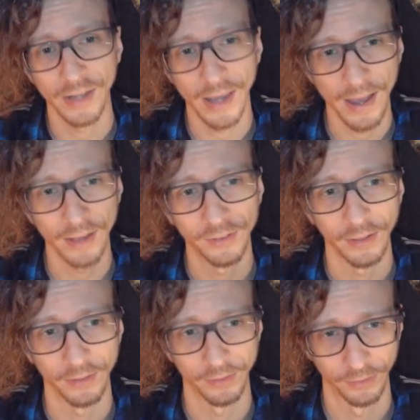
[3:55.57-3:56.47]

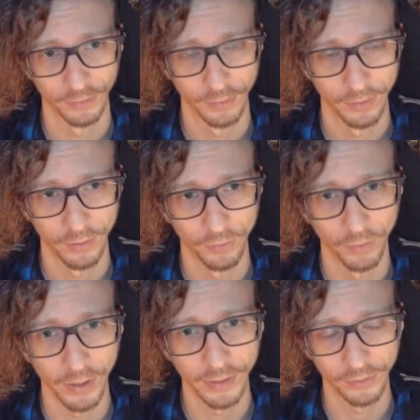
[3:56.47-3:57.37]
assets
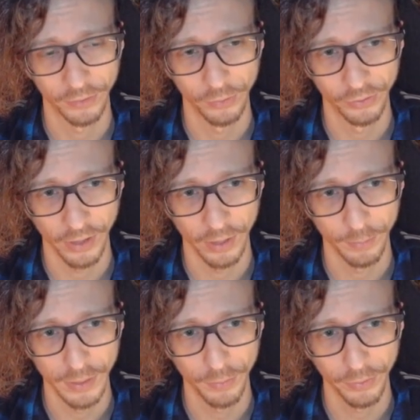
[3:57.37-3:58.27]
right next to assign
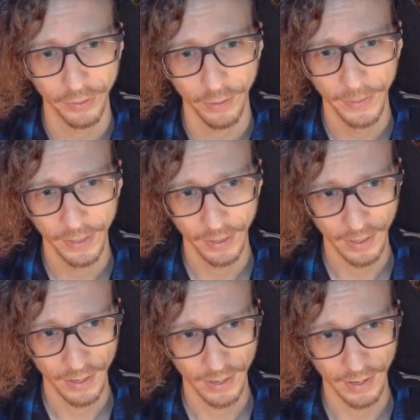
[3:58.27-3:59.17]
people there.
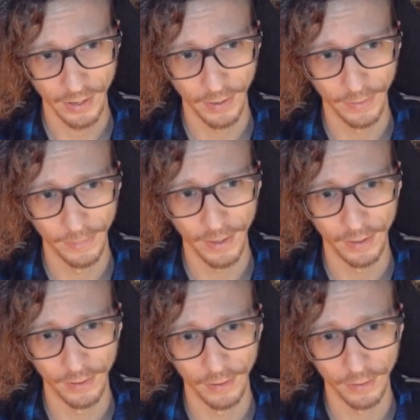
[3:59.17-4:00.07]
And
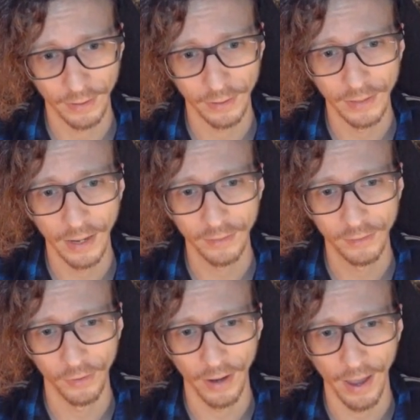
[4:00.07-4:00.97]
then uh, connect
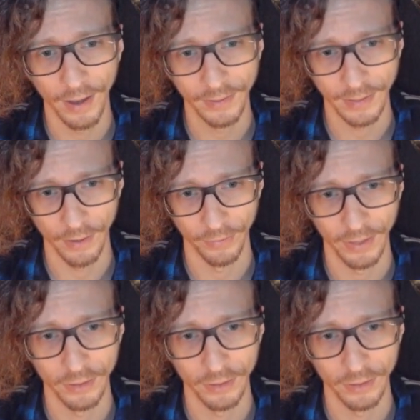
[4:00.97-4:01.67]
your ad account that you